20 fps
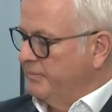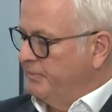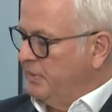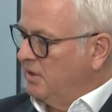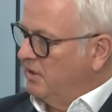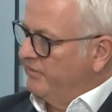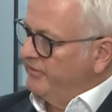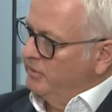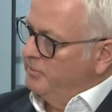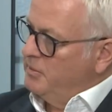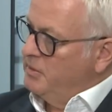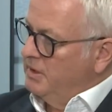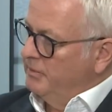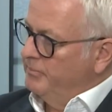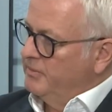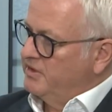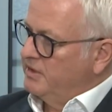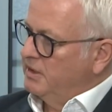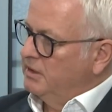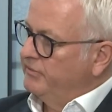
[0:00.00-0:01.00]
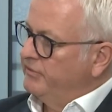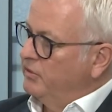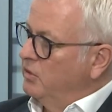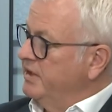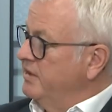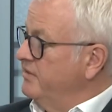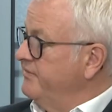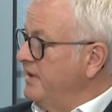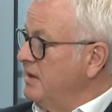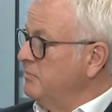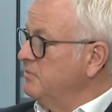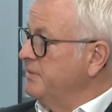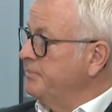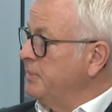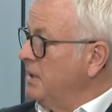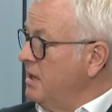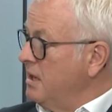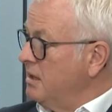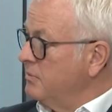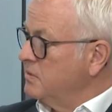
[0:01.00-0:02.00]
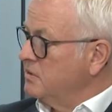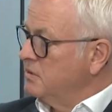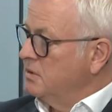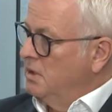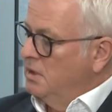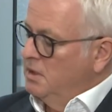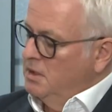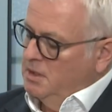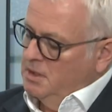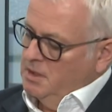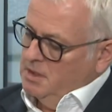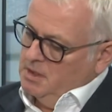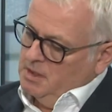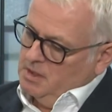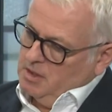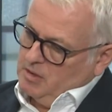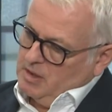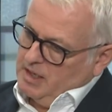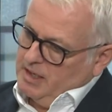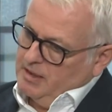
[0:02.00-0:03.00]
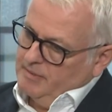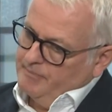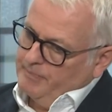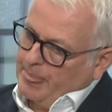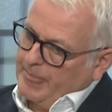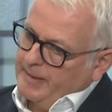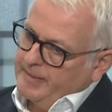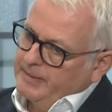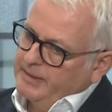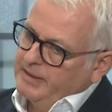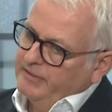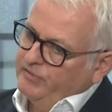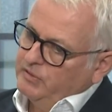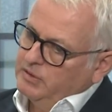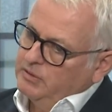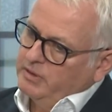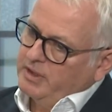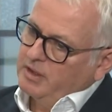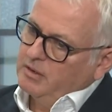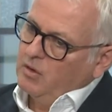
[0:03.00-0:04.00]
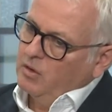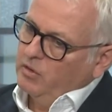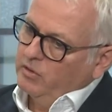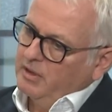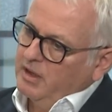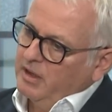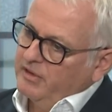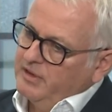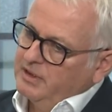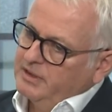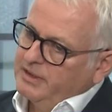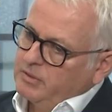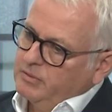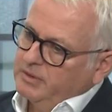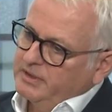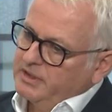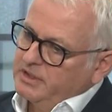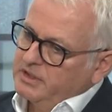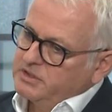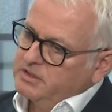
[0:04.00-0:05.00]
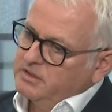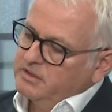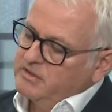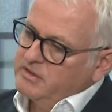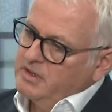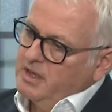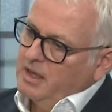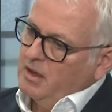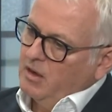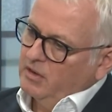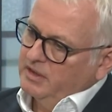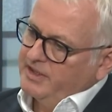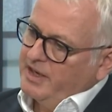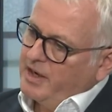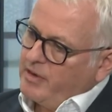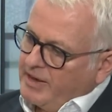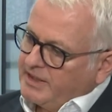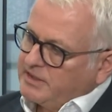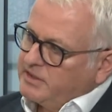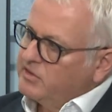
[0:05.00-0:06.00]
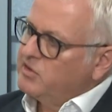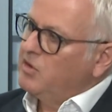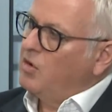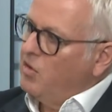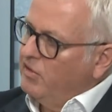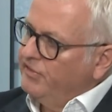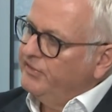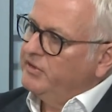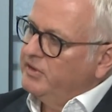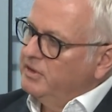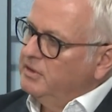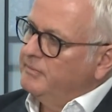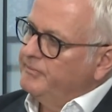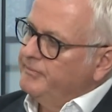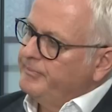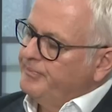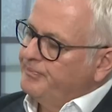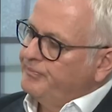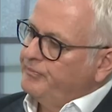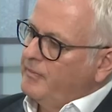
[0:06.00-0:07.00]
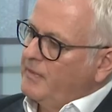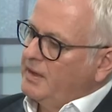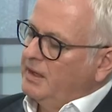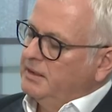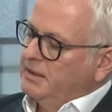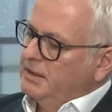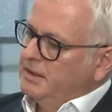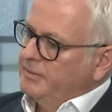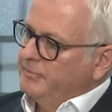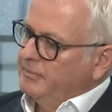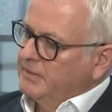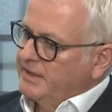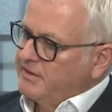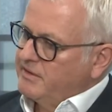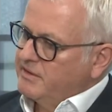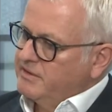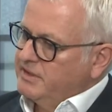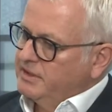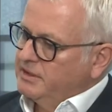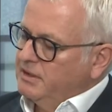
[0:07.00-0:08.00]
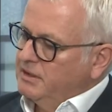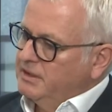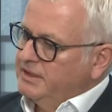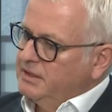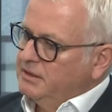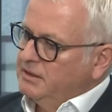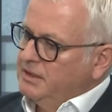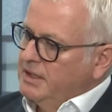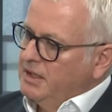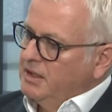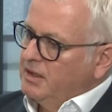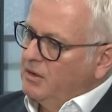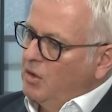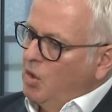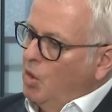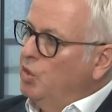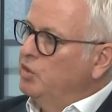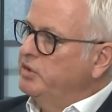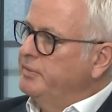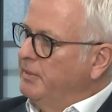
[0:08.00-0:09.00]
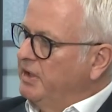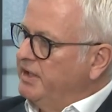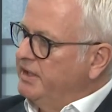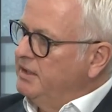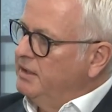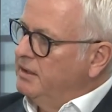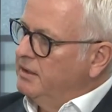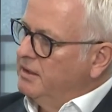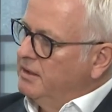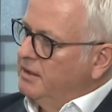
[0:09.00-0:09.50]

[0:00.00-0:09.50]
apart from himself or his family, perhaps. If we look at other liquidations, directors are often, as I said earlier, owed money